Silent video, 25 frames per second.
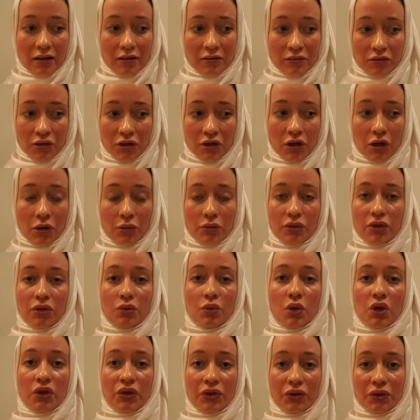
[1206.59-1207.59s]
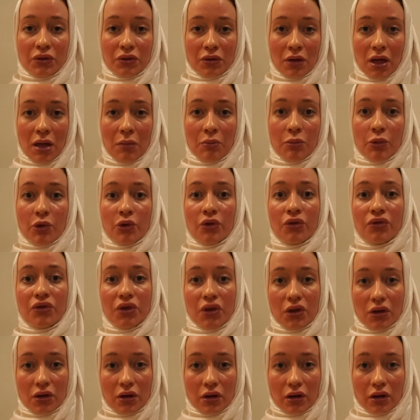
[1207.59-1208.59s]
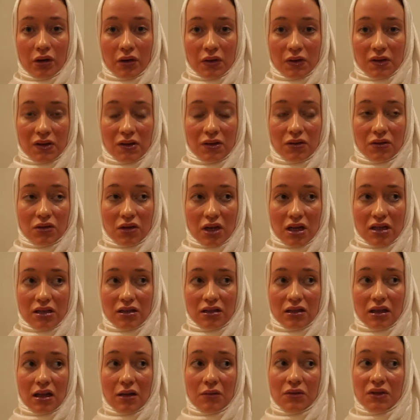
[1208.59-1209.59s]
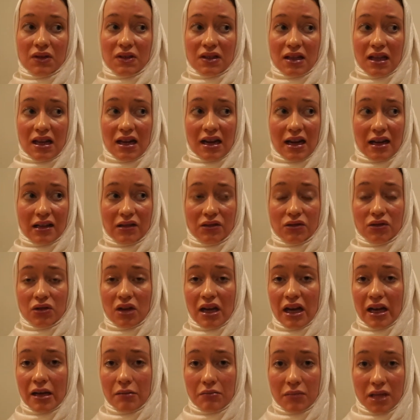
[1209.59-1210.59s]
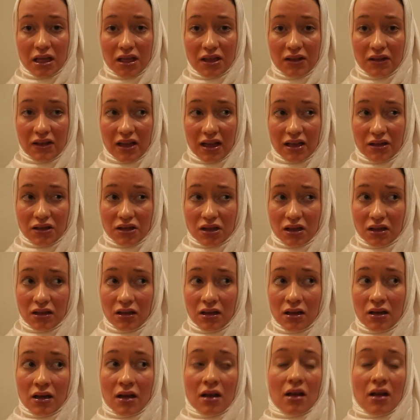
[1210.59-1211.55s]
you know, you want to improve your concentration, I would say like try meditation.